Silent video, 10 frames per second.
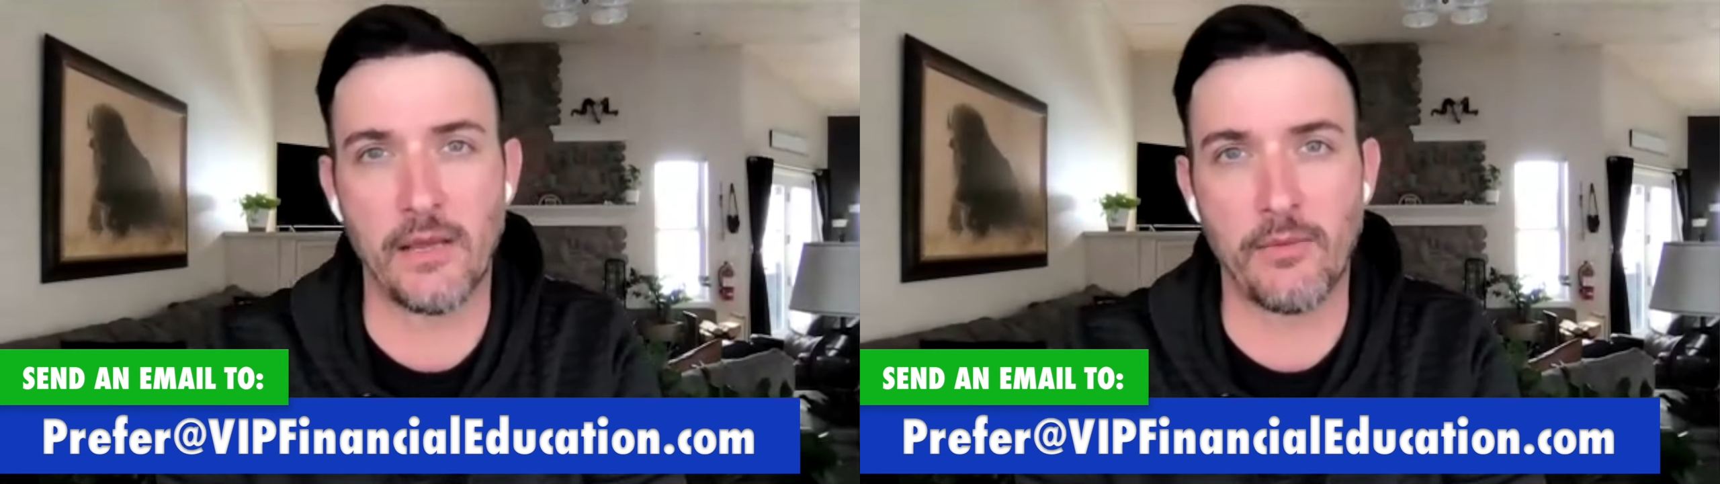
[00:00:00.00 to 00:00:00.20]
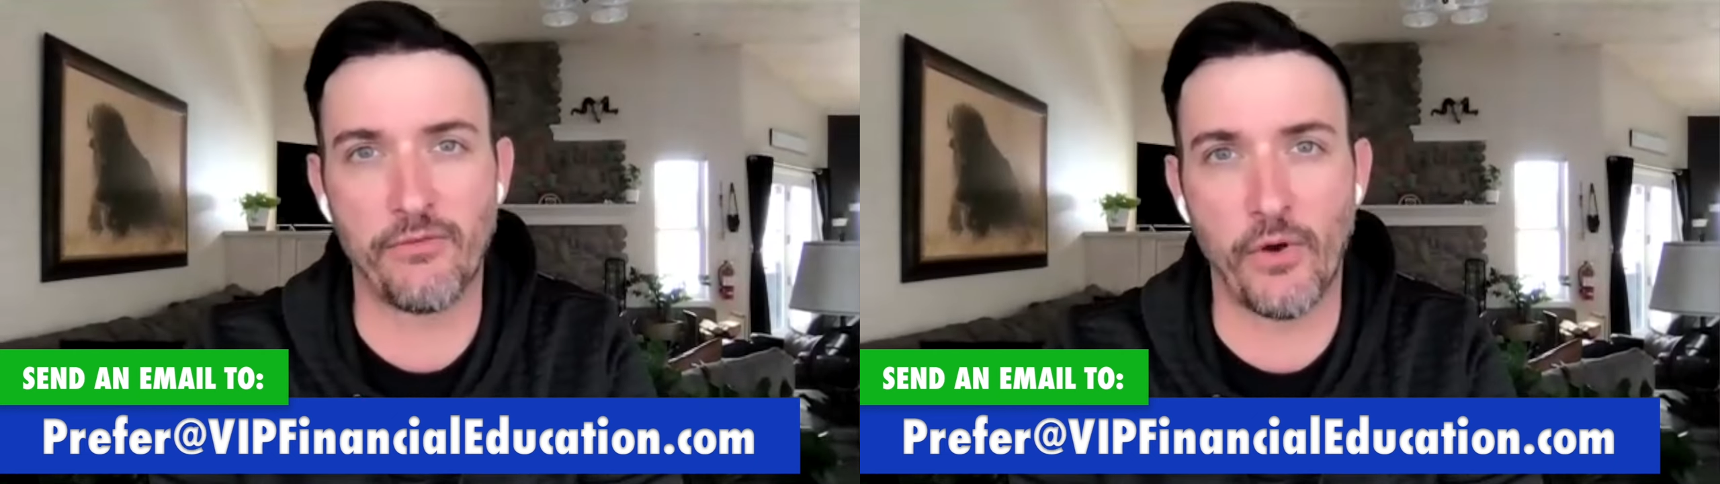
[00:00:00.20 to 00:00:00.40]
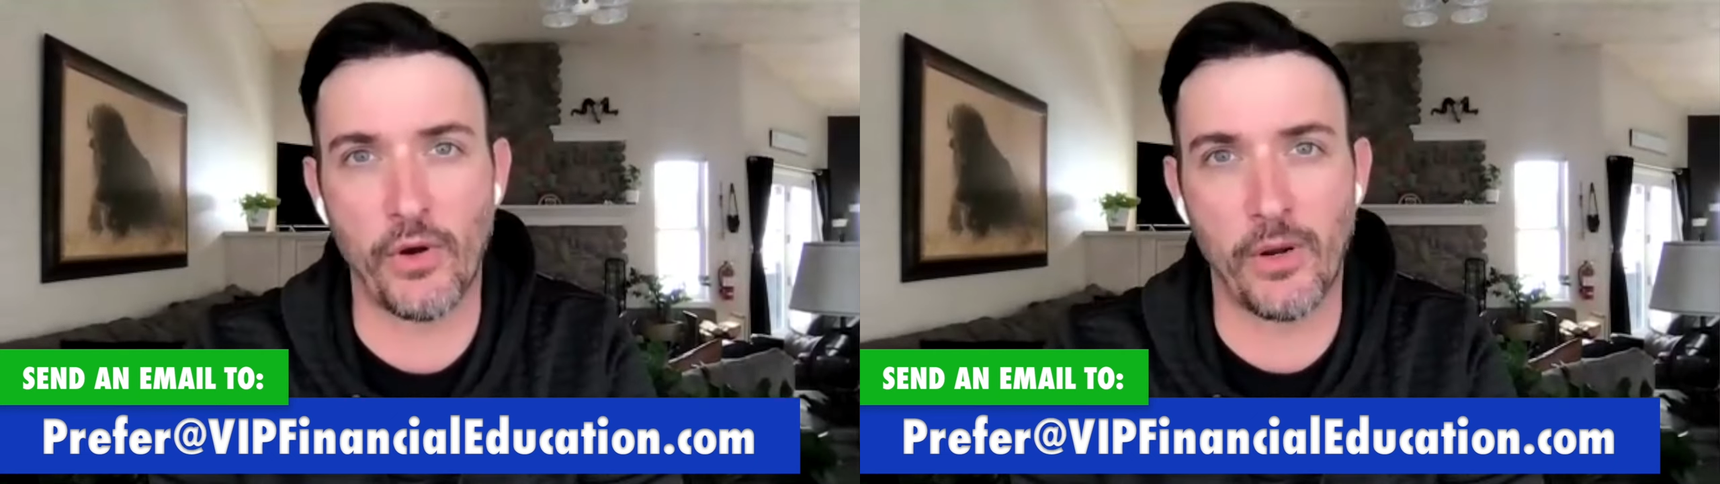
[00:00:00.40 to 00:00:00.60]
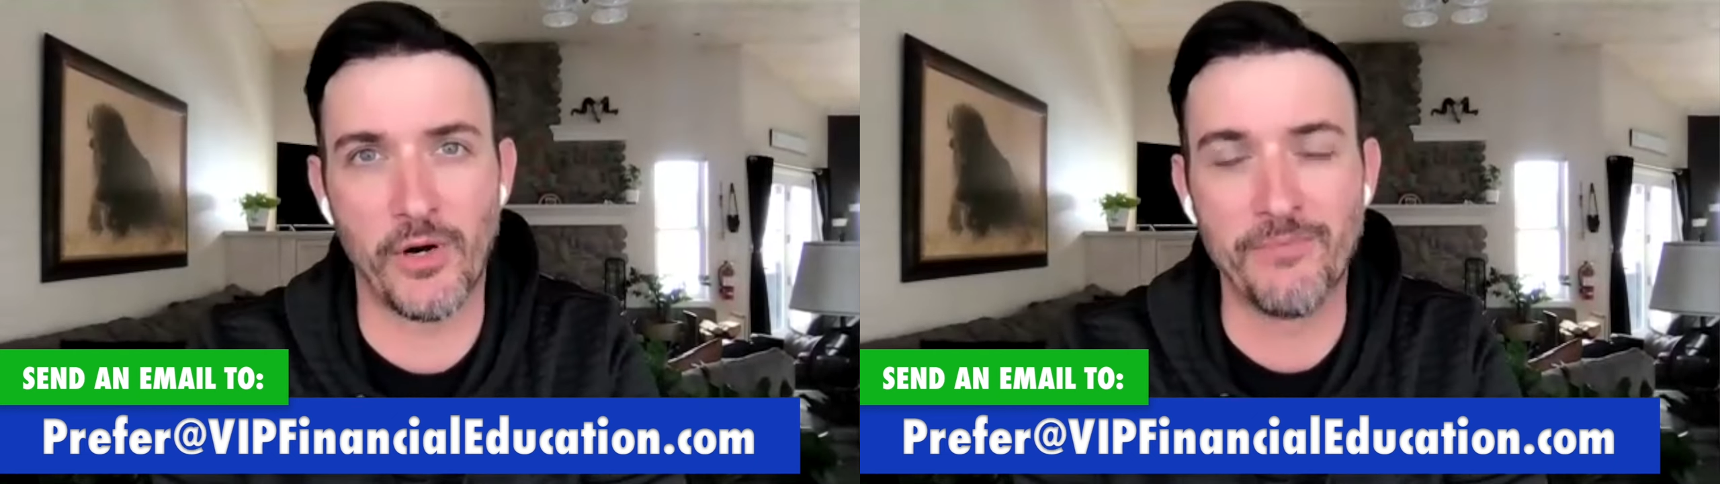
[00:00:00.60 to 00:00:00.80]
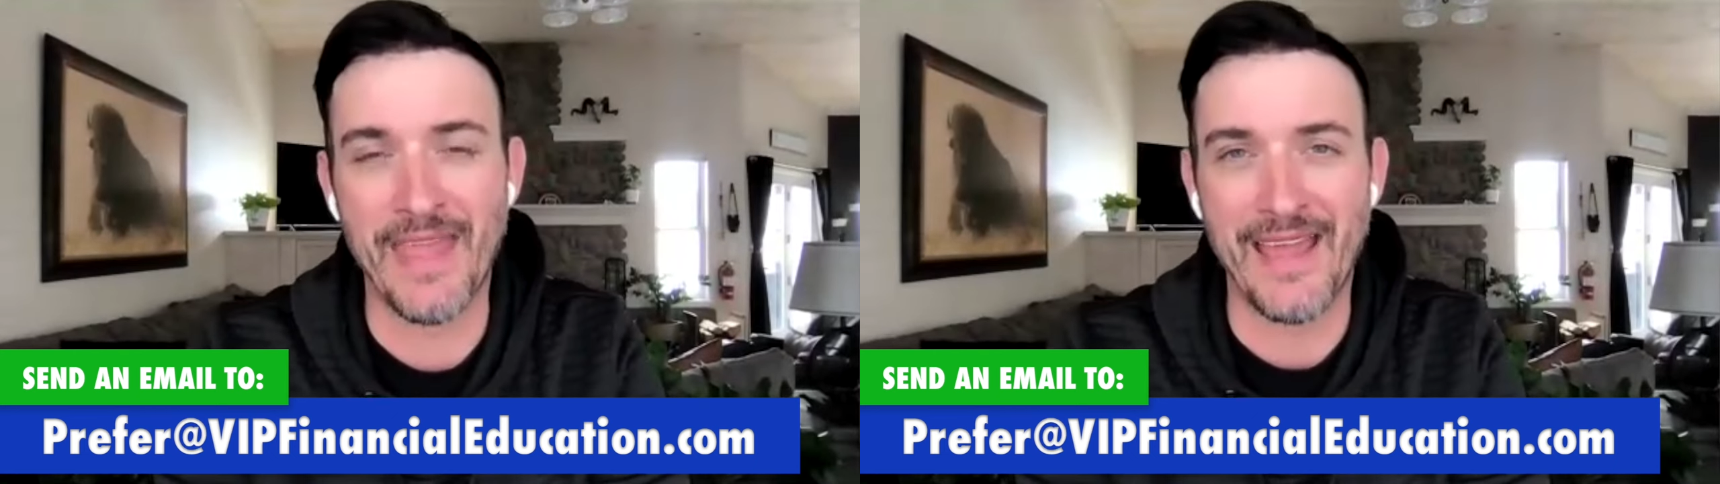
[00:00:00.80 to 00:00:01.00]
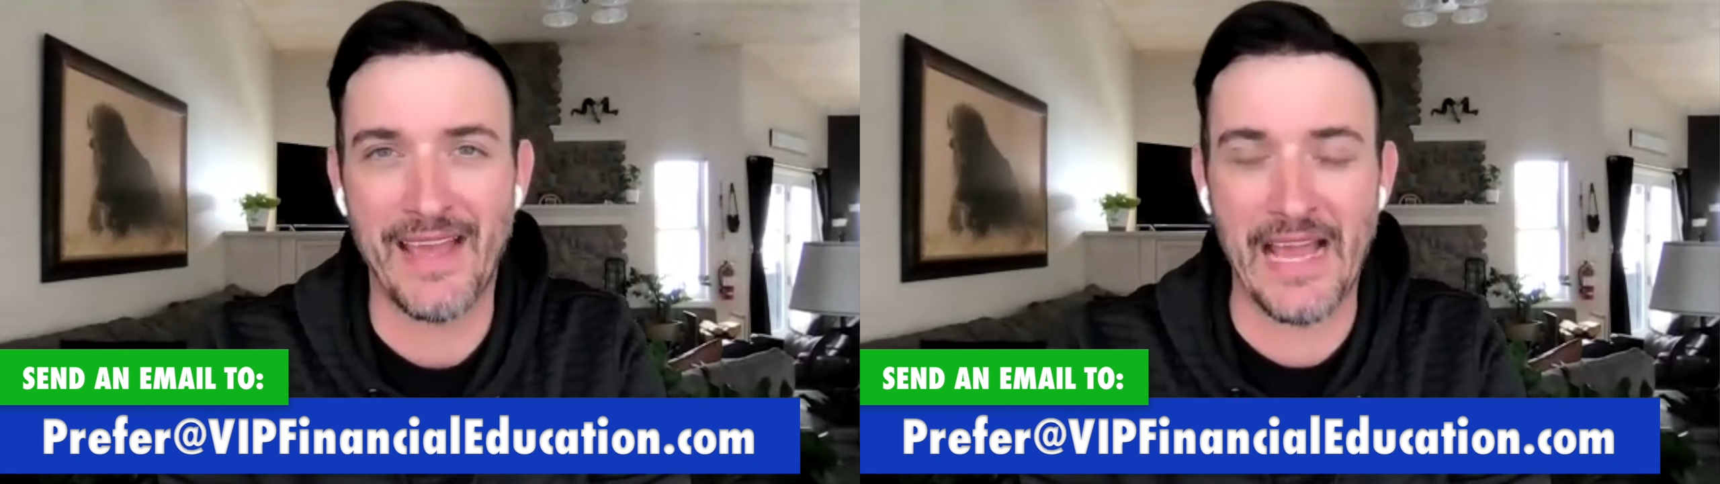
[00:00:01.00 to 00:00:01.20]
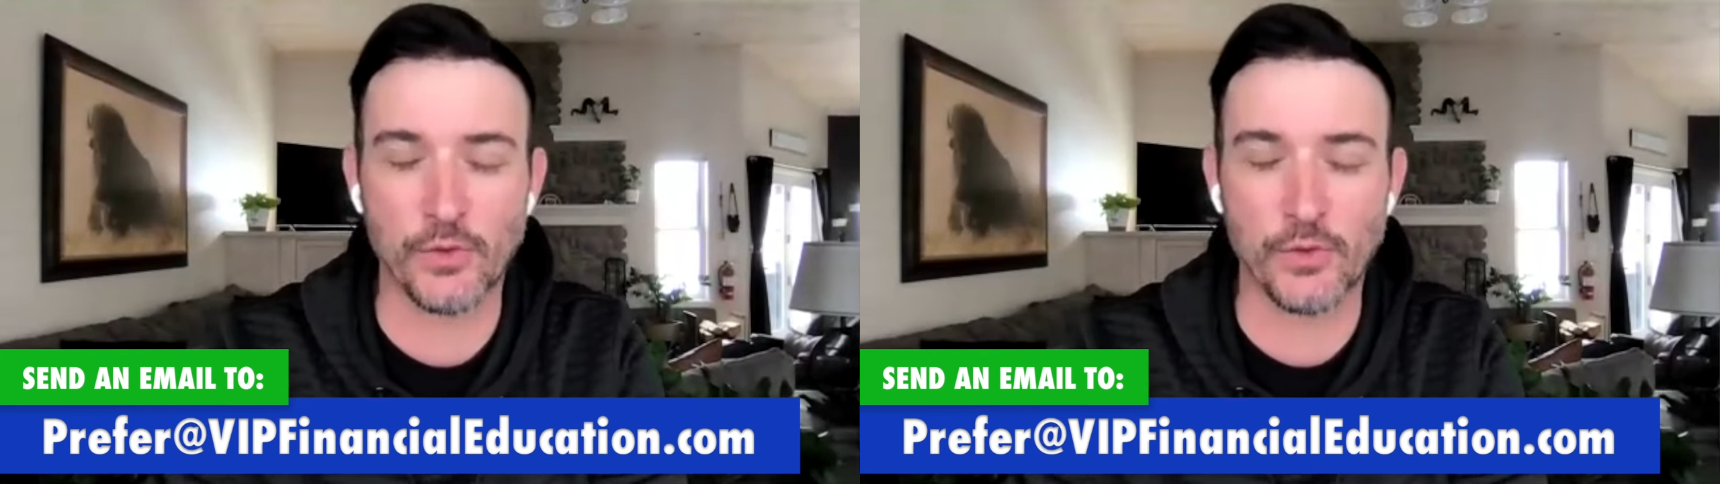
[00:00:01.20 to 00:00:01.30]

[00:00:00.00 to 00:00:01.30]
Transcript: last name, and phone number.